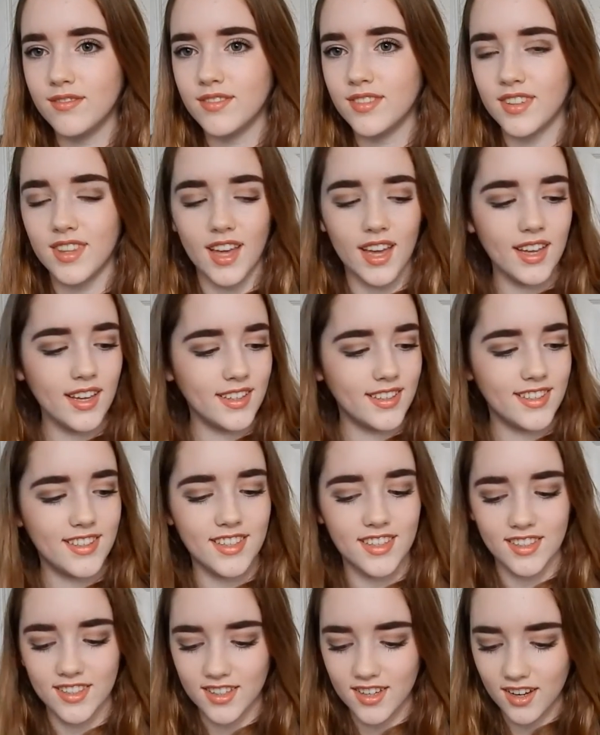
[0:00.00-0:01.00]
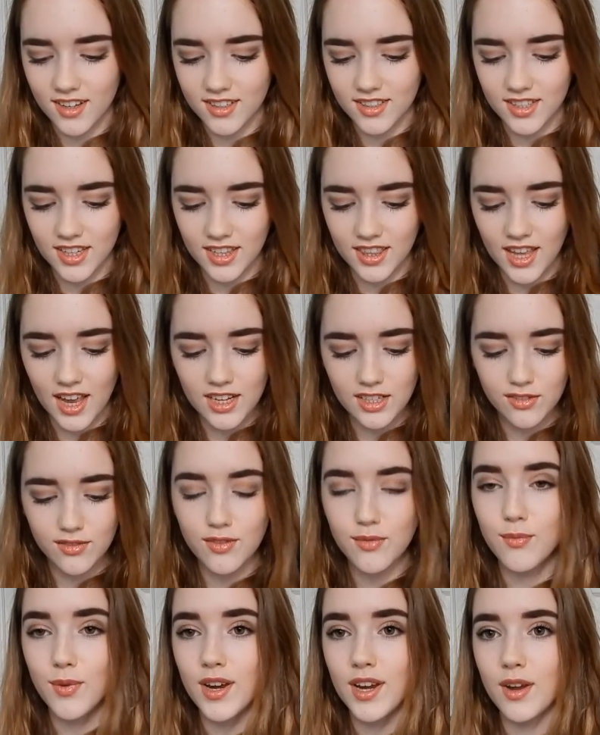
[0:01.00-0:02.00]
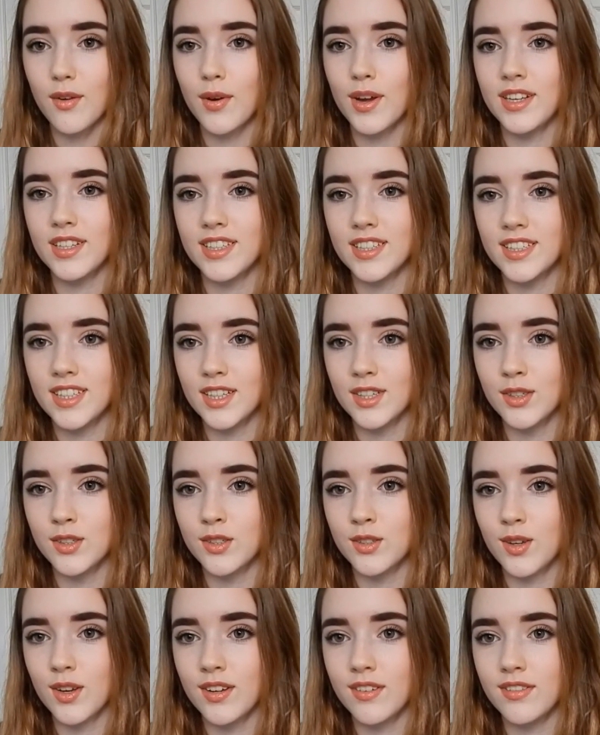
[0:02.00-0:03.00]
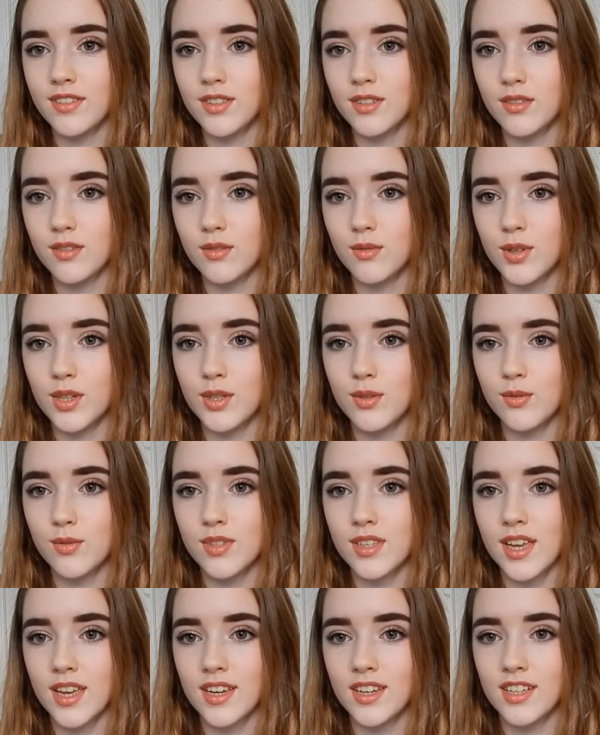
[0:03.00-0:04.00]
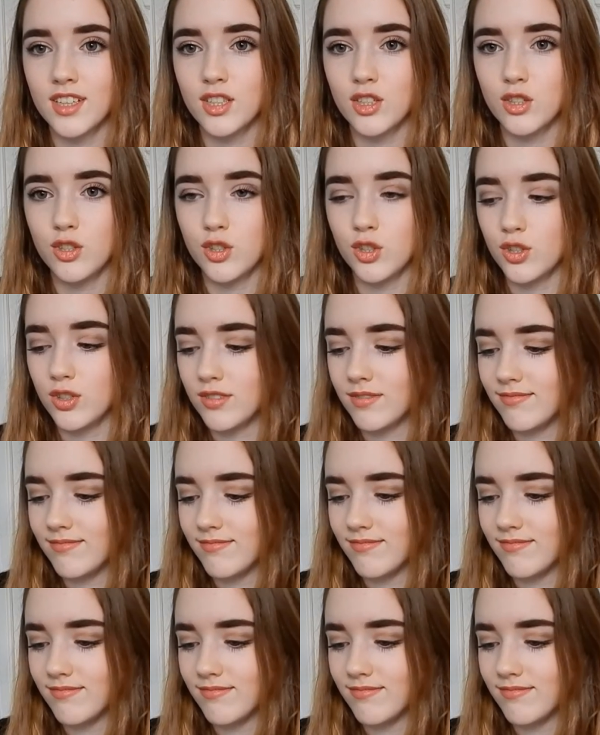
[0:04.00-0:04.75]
That is disgusting. That's from when I went to Taylor Swift, which was in June,